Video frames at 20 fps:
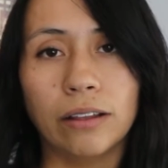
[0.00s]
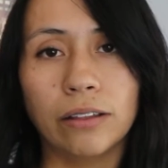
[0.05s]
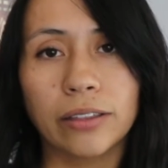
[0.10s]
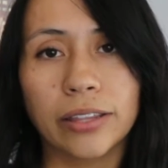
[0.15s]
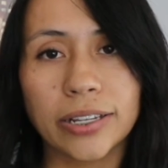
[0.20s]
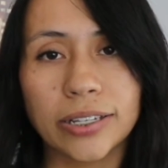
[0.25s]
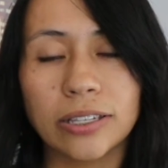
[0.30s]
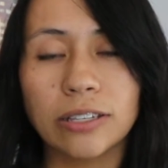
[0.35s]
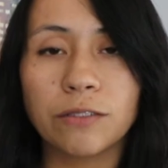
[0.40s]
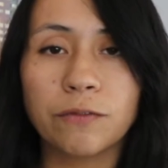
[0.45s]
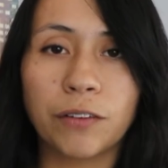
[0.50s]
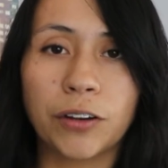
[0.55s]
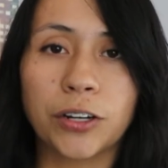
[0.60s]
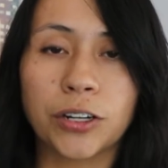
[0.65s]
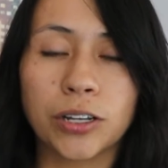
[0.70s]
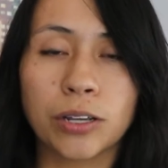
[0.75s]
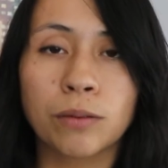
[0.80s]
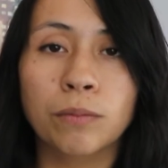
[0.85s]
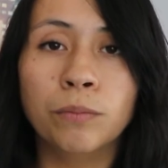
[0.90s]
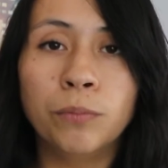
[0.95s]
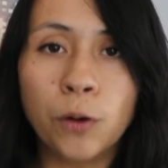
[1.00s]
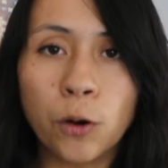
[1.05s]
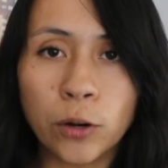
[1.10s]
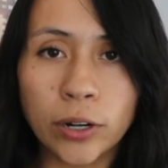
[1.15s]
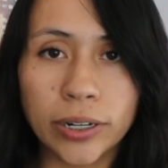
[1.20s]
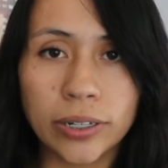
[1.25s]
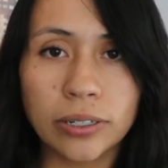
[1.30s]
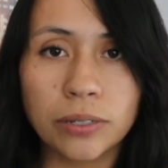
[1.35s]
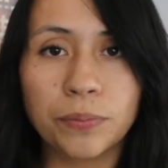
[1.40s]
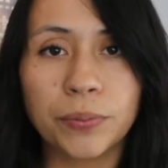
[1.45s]
This is very
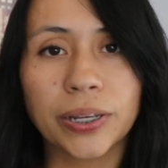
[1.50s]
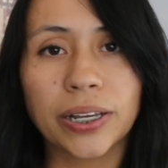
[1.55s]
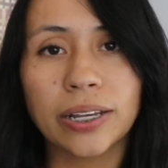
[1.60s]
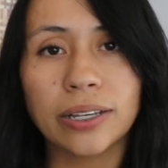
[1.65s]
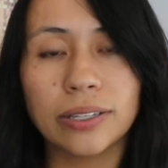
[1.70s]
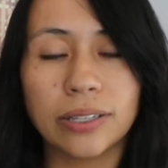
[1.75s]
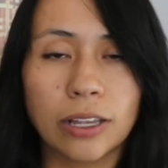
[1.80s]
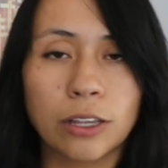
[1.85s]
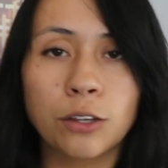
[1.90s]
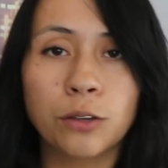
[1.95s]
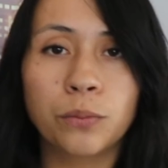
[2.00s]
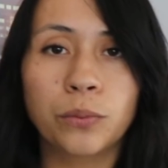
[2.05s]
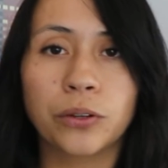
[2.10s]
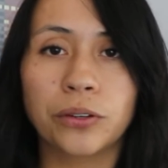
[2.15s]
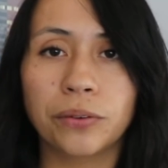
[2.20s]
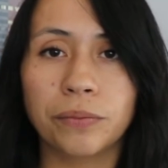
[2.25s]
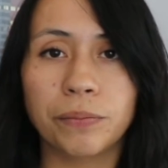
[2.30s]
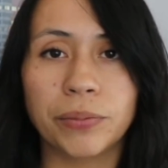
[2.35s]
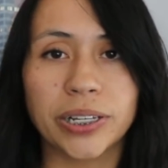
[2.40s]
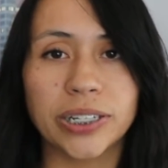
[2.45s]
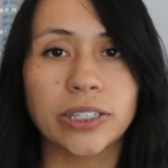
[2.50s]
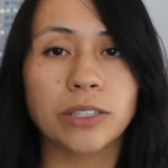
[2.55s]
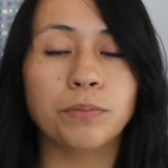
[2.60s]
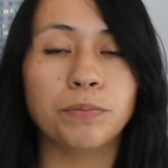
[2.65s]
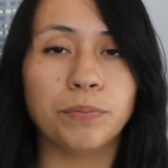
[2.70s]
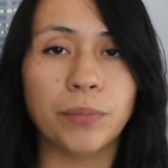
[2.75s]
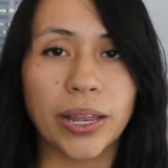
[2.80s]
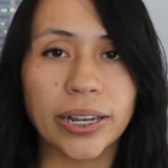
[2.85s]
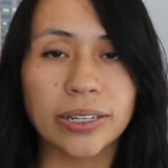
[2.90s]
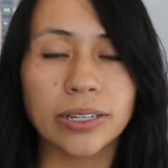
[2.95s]
important because then you wouldn't be
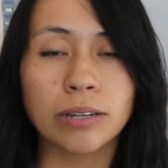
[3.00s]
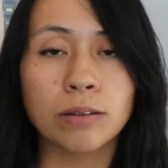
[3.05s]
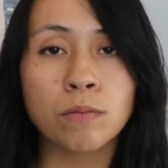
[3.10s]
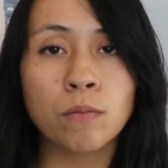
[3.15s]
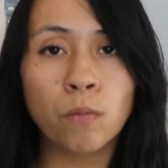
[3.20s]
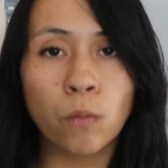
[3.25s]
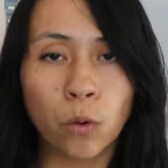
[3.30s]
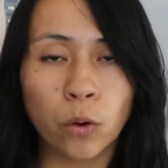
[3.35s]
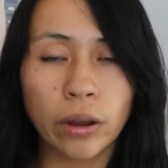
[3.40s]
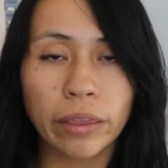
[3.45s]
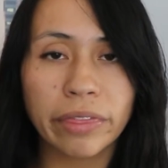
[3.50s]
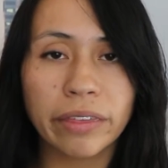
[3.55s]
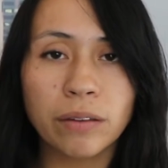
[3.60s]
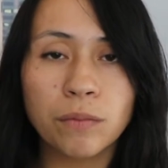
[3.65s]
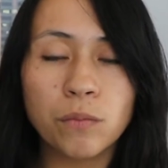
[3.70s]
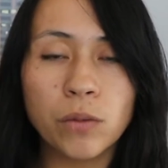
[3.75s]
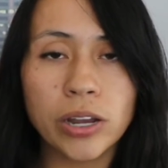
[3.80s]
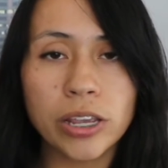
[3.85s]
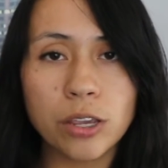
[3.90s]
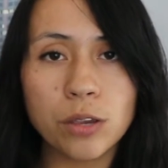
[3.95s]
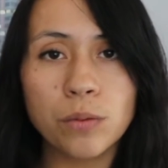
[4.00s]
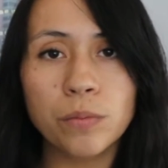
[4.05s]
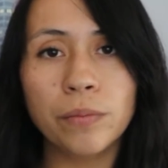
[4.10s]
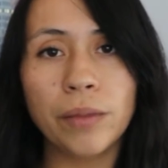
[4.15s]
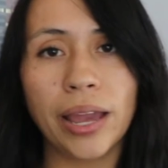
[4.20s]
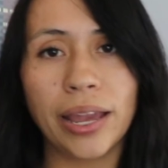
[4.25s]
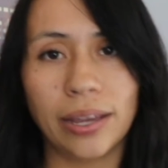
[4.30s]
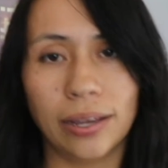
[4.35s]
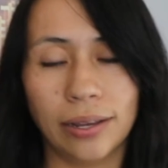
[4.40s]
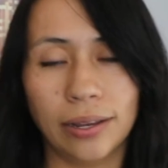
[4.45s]
spending more than what you
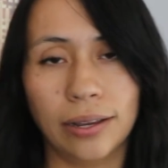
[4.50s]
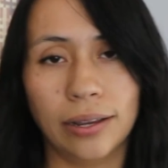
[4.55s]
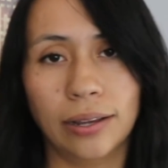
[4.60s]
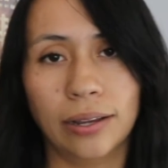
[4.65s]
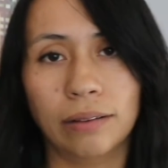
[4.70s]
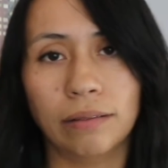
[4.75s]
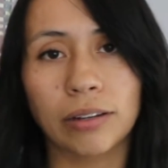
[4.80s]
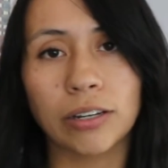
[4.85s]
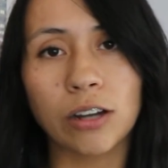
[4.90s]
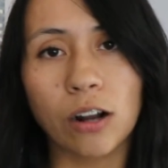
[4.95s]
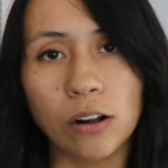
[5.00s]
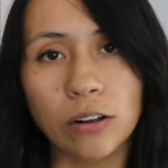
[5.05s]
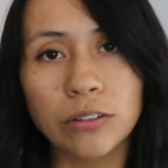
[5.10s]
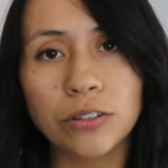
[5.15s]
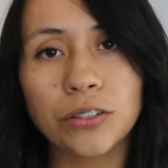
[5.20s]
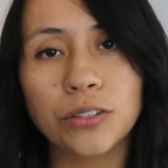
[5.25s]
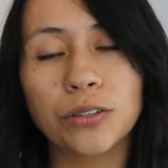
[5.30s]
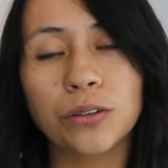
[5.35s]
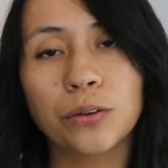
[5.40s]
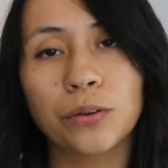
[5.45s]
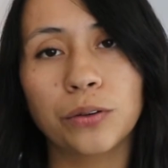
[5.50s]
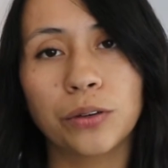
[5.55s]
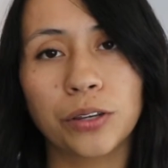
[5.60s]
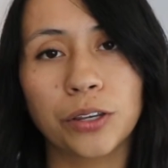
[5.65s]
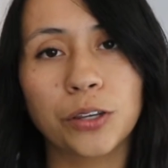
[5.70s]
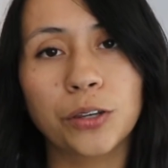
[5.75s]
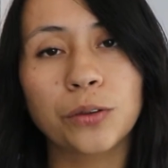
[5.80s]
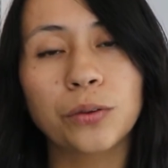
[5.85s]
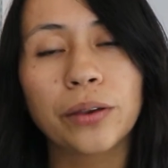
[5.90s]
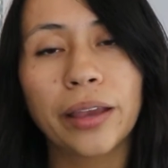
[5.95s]
make, and also
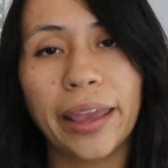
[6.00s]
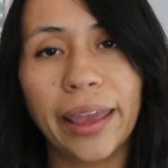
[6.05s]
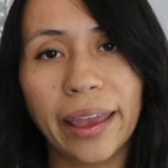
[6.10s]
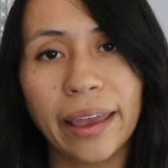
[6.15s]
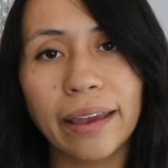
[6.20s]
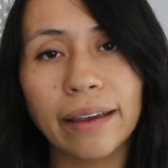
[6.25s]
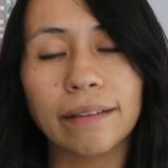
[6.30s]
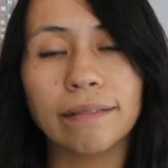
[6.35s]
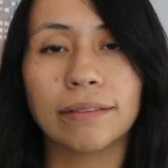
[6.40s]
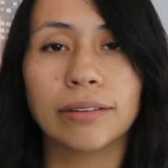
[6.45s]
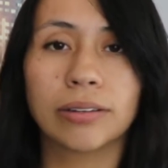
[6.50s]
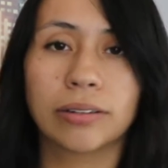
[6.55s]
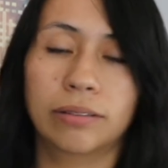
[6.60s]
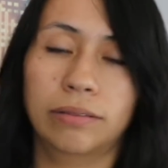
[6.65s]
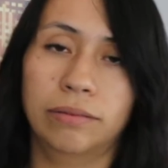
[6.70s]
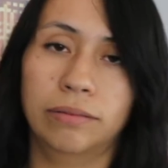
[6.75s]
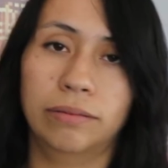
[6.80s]
you can